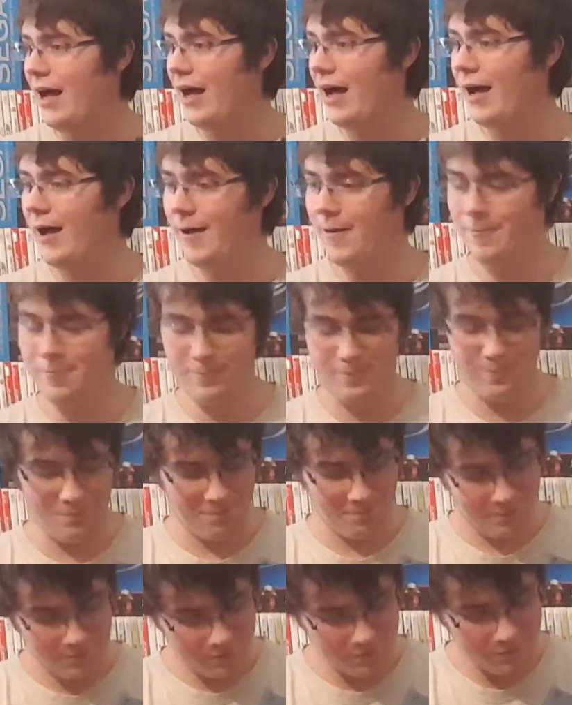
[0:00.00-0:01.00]

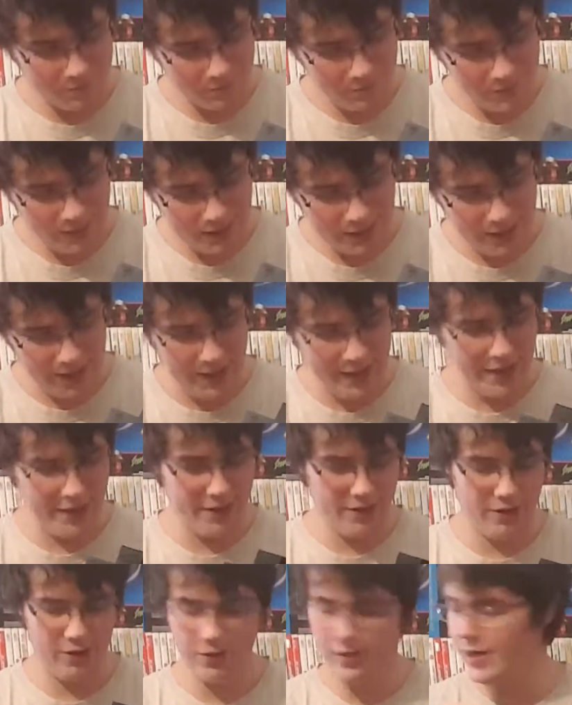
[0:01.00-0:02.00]

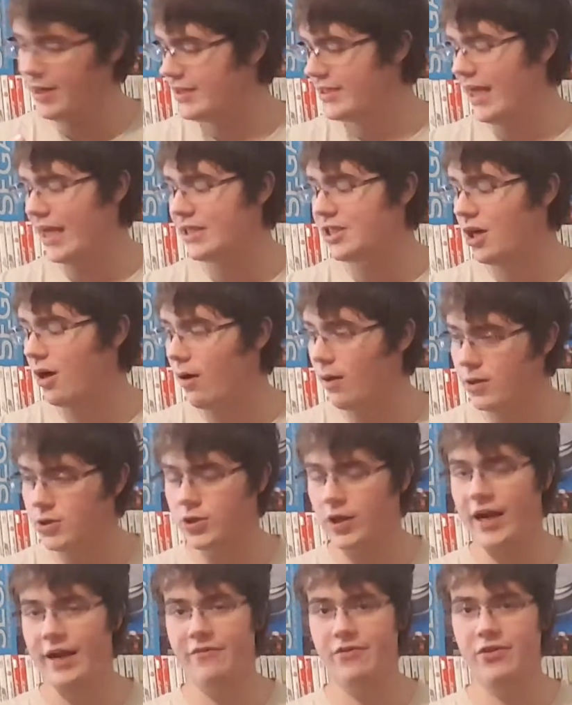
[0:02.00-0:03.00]
you can attach a hard
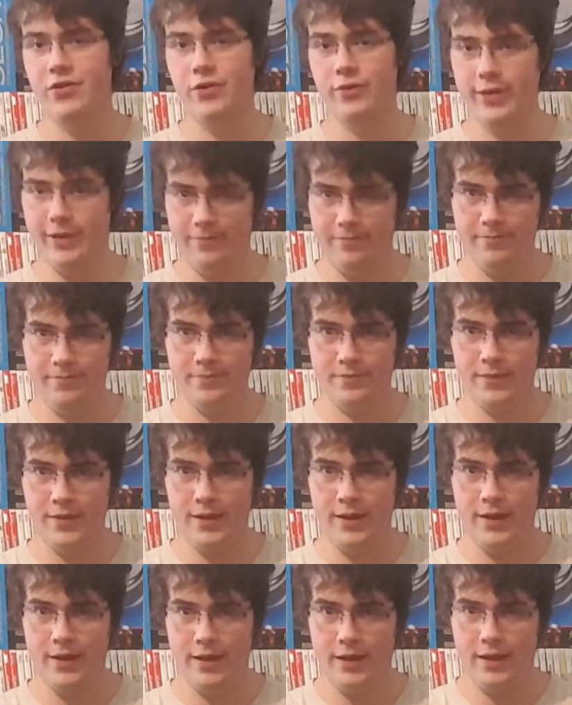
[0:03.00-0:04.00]
drive to it.
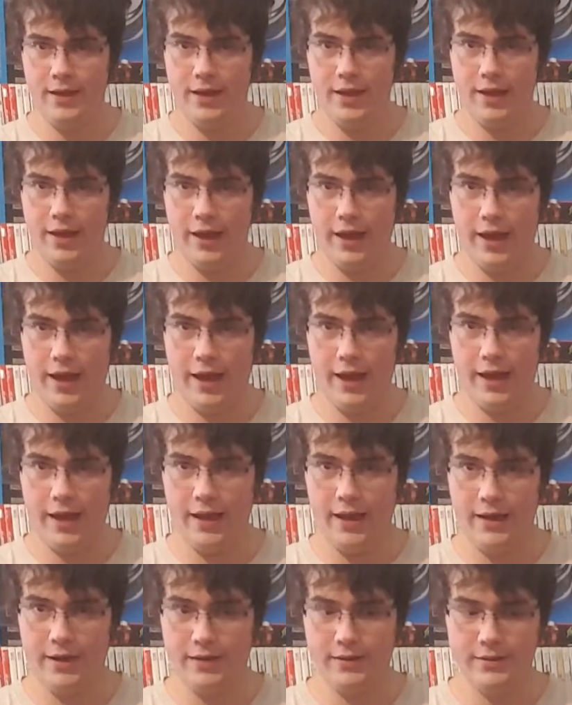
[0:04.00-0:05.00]

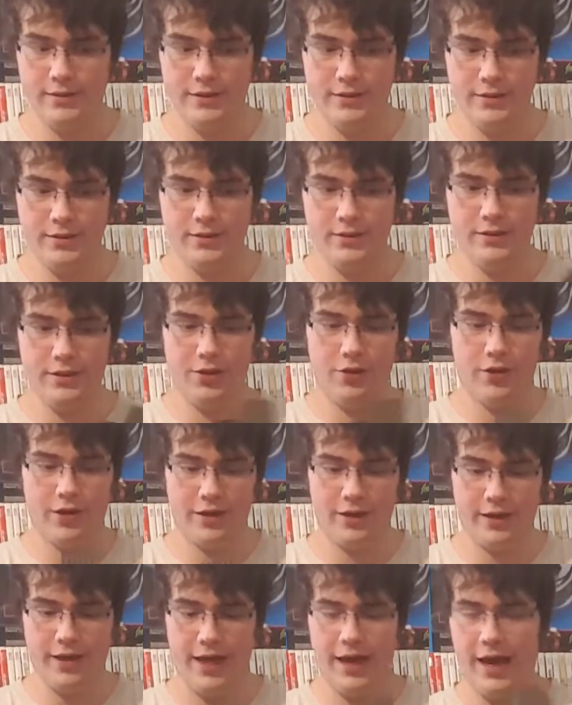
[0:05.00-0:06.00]
And you
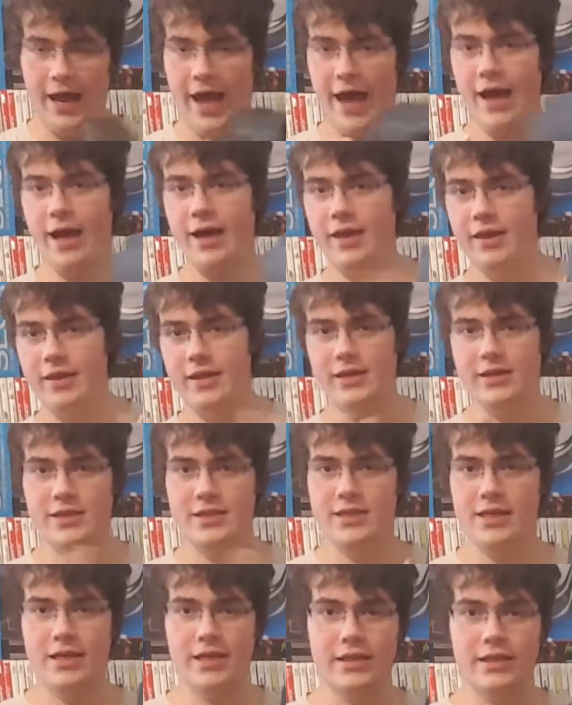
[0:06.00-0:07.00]
can kind of hack these
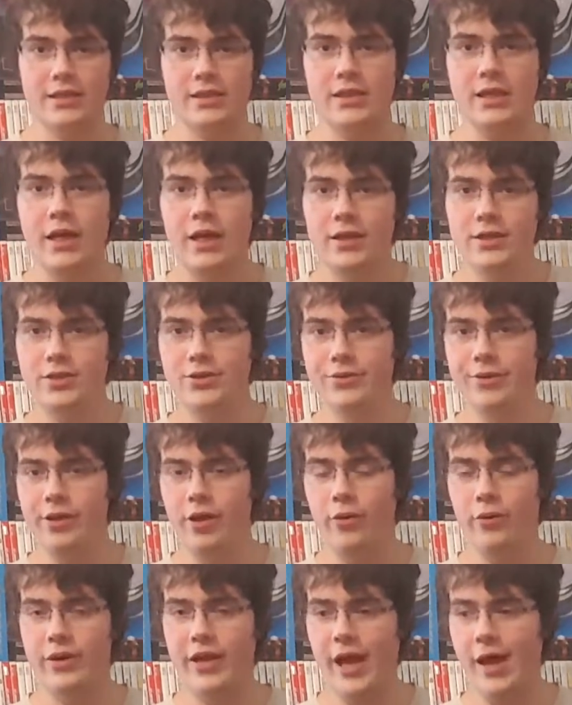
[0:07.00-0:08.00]
things to
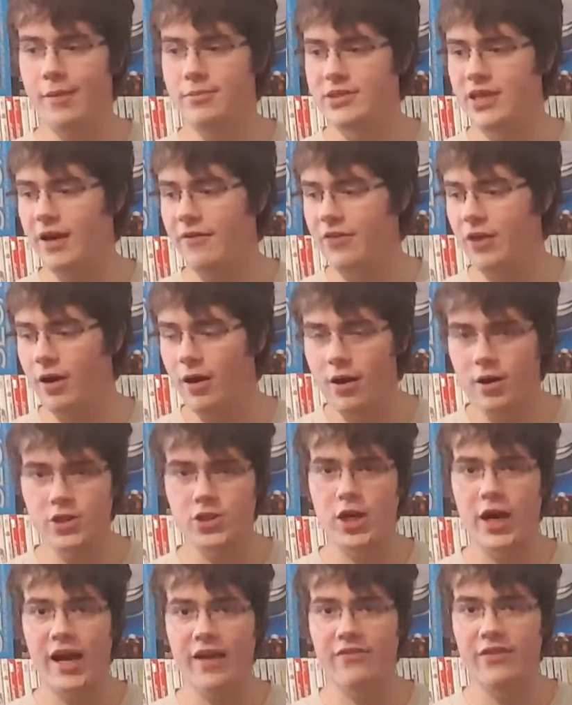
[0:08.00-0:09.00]
load games off the hard
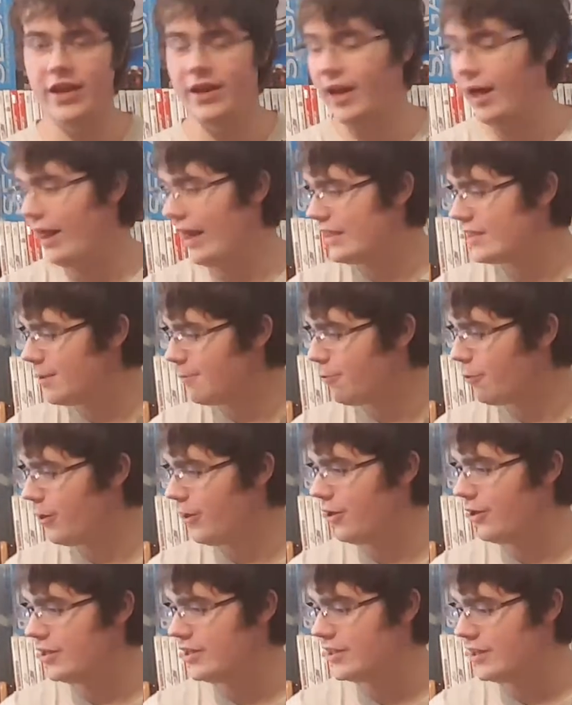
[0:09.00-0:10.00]
drive. And now that's a
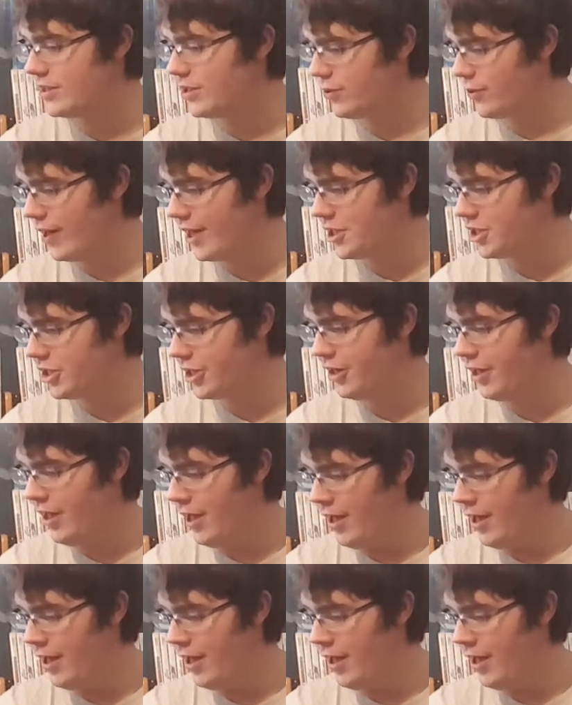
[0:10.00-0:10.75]
pretty good situation